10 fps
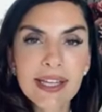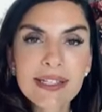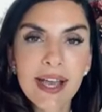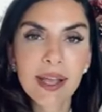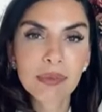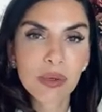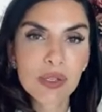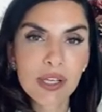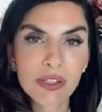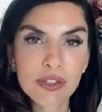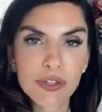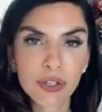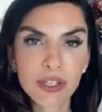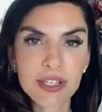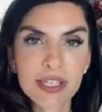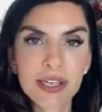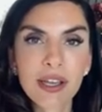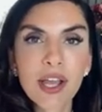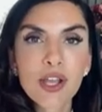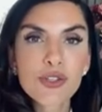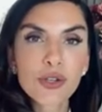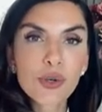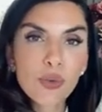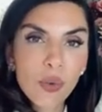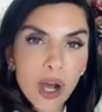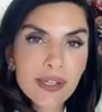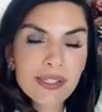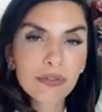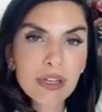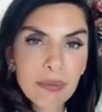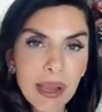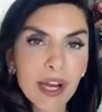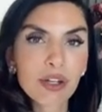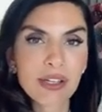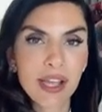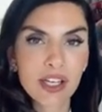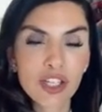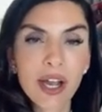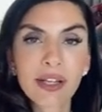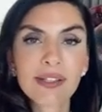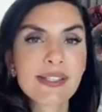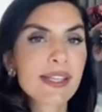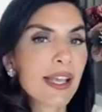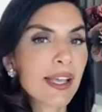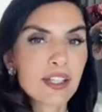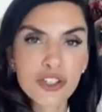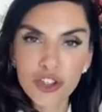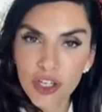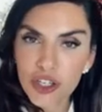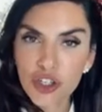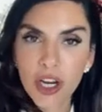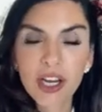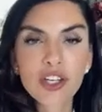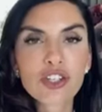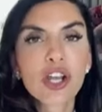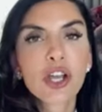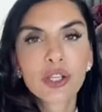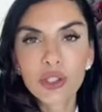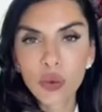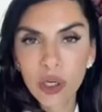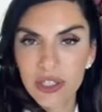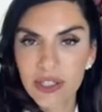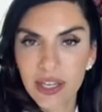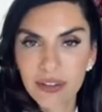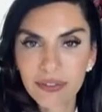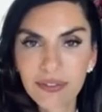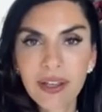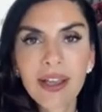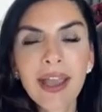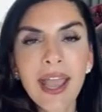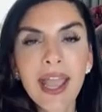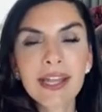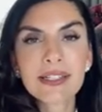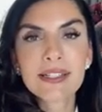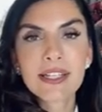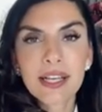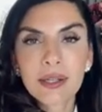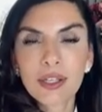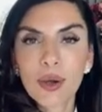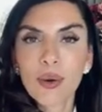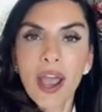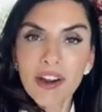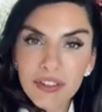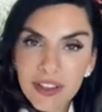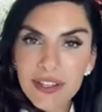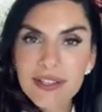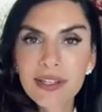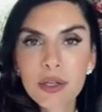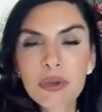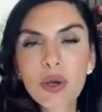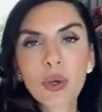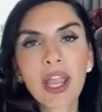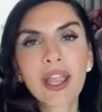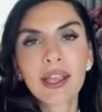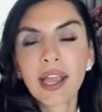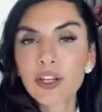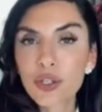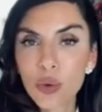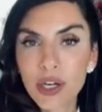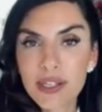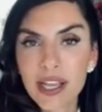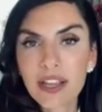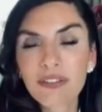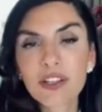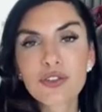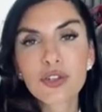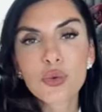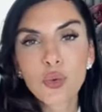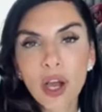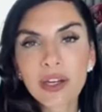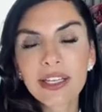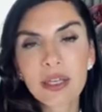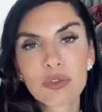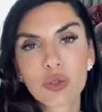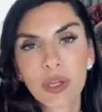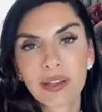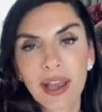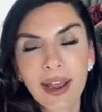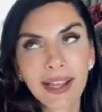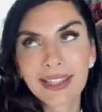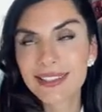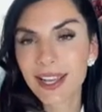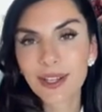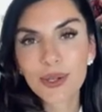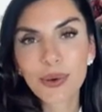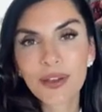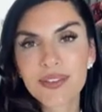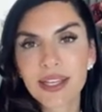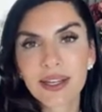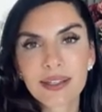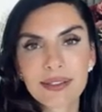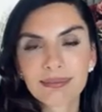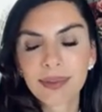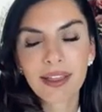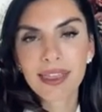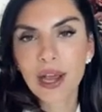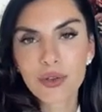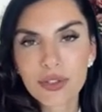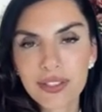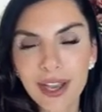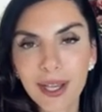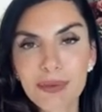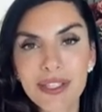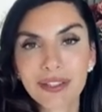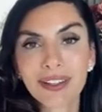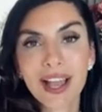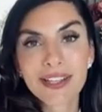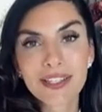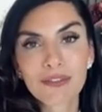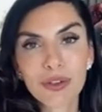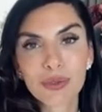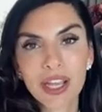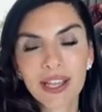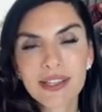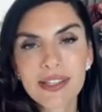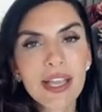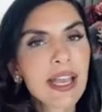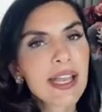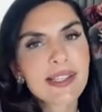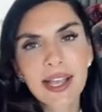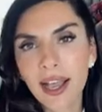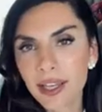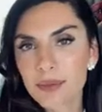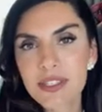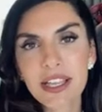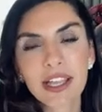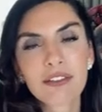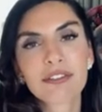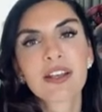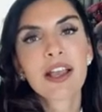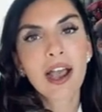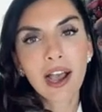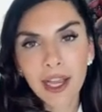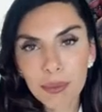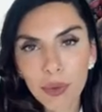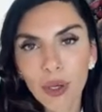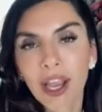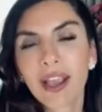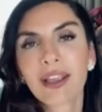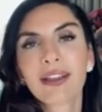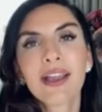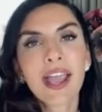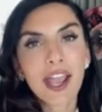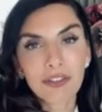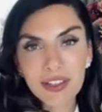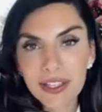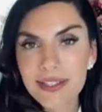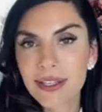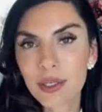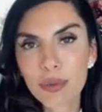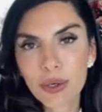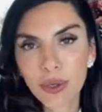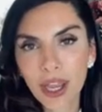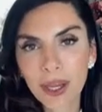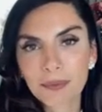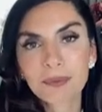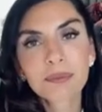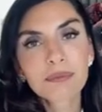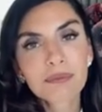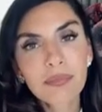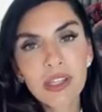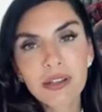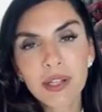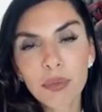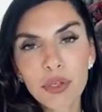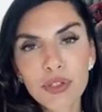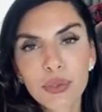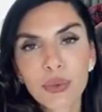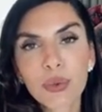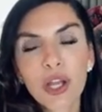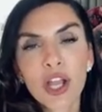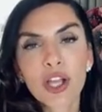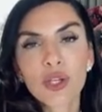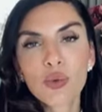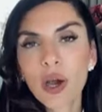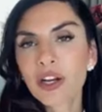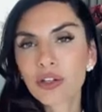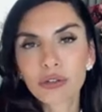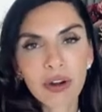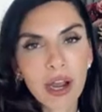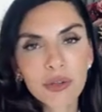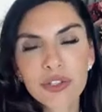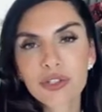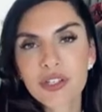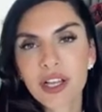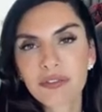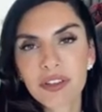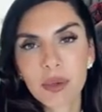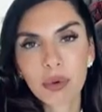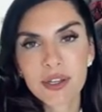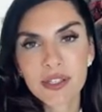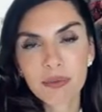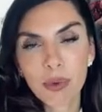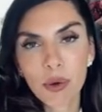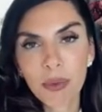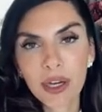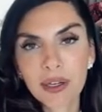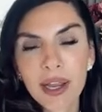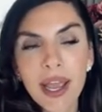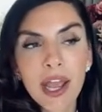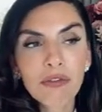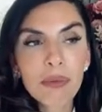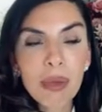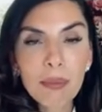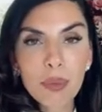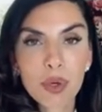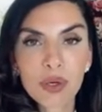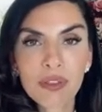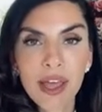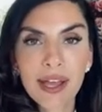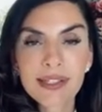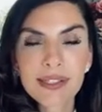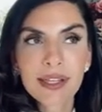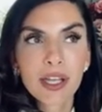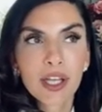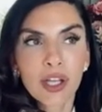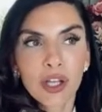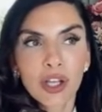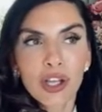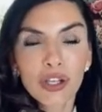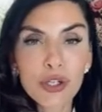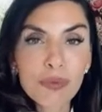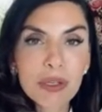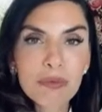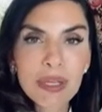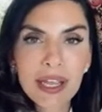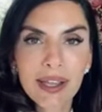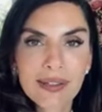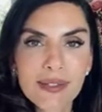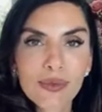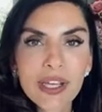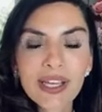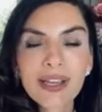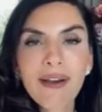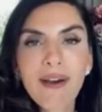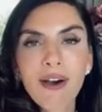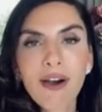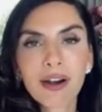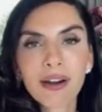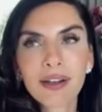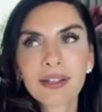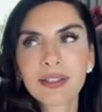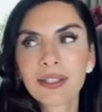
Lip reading: anytime there was uncertainty. So you want to reparent that child and say, it's just change, you are safe. And you know, everything is gonna be okay and you are safe. And so you wanna keep doing that. I can tell you, I've said it 1,000 times in the last few days, is I am safe, I'm okay, everything is gonna be okay. Number two, you wanna ground yourself in the present moment. Remember that human beings, we are